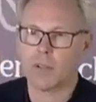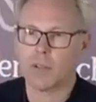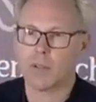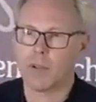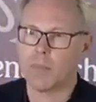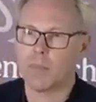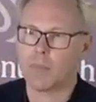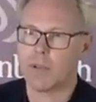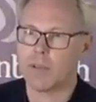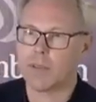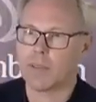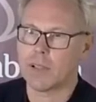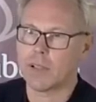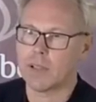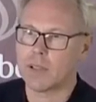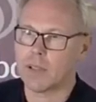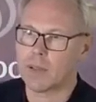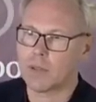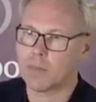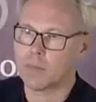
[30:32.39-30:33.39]
to
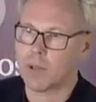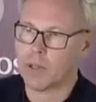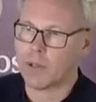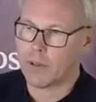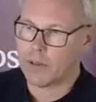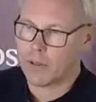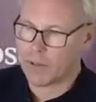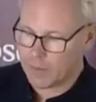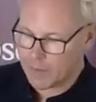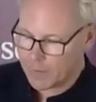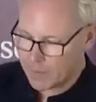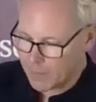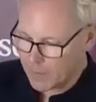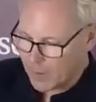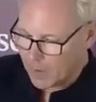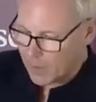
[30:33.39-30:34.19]
represent experience.